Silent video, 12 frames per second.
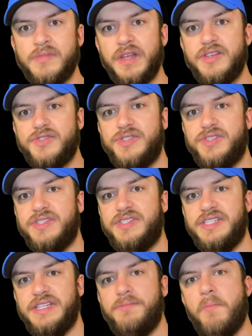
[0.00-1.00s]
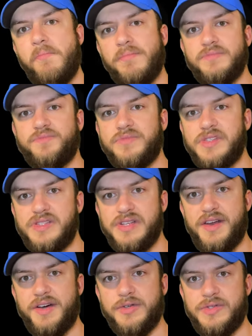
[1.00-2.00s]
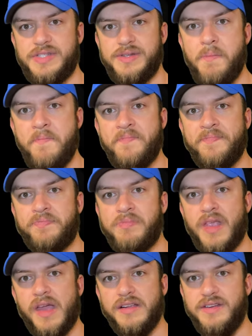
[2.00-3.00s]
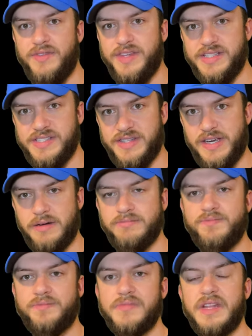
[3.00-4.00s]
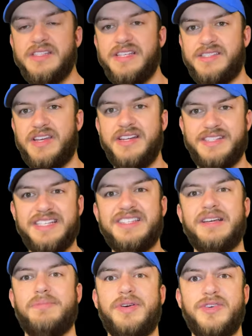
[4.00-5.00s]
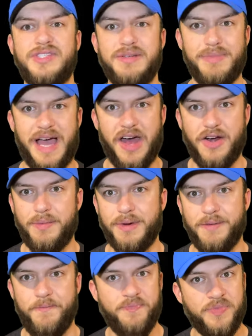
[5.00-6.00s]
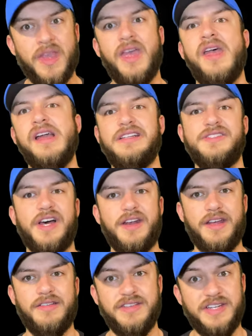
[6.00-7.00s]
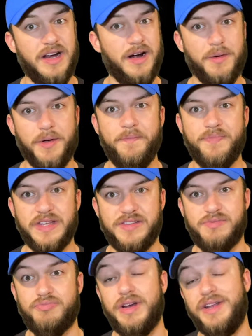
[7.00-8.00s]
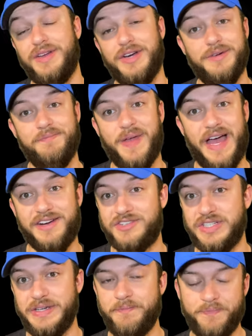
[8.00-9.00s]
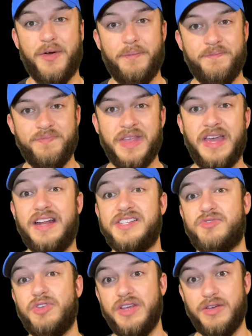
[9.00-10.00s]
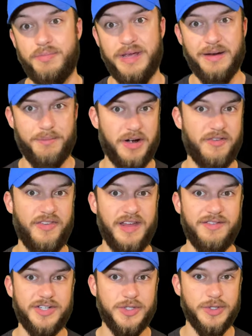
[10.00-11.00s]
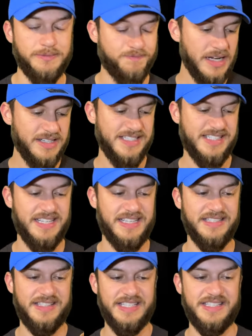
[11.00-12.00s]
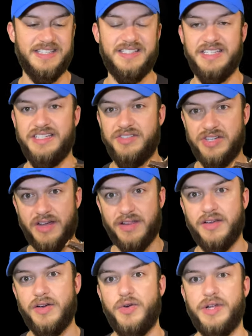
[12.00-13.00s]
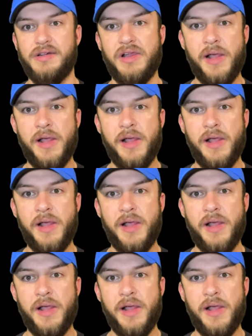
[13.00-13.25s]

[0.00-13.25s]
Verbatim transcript: So as you can see, there's a lot of oats. Everything's in there. It does kind of taste like a protein powder, but it's not terrible. It's pretty good, actually. It has a really good peanut butter flavor to it. Nice thick consistency, chocolate coating.